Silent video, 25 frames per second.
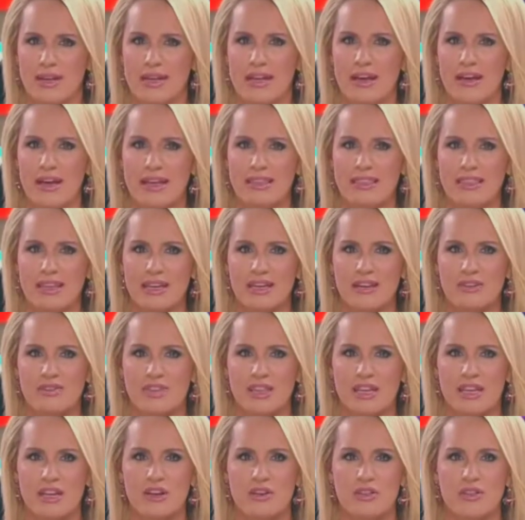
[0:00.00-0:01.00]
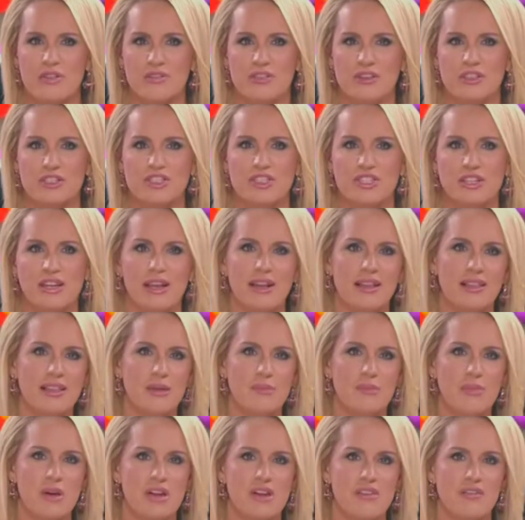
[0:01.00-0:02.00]
Now, at the end of the year, the first
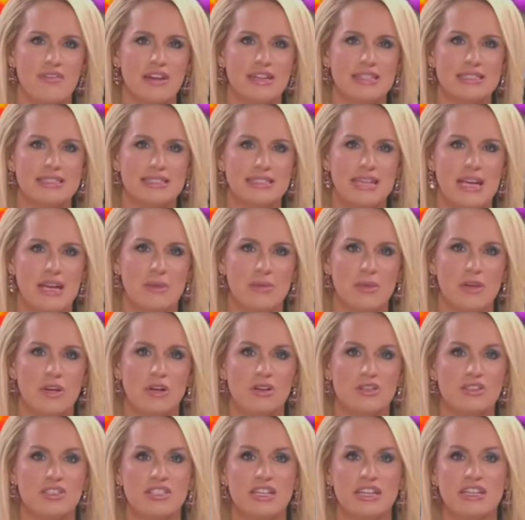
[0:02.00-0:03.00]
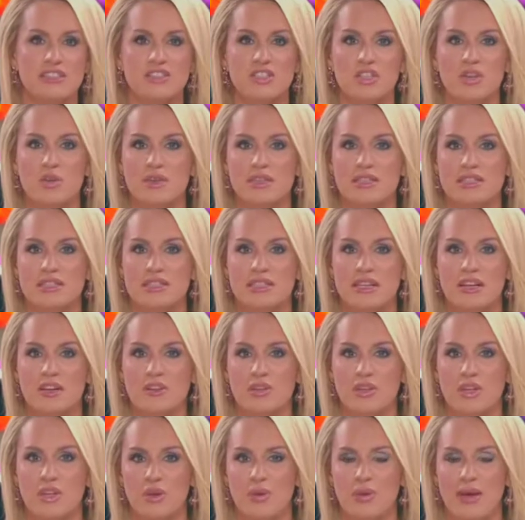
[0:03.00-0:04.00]
genetically modified salmon are set to go on sale
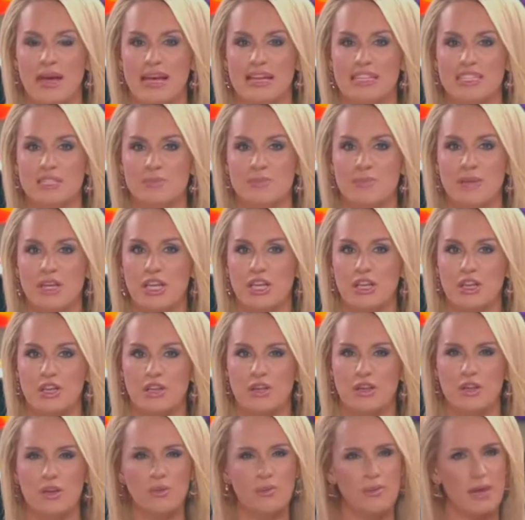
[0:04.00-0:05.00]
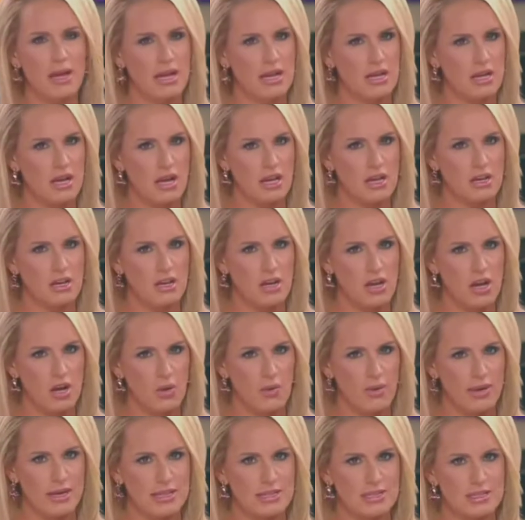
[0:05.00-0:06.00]
in the U.S., but you might not
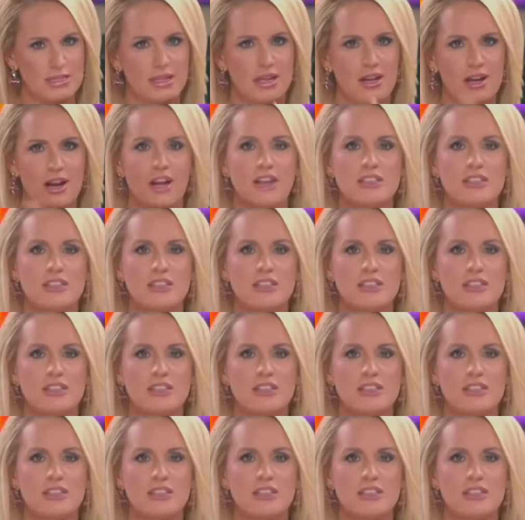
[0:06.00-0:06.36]
know it.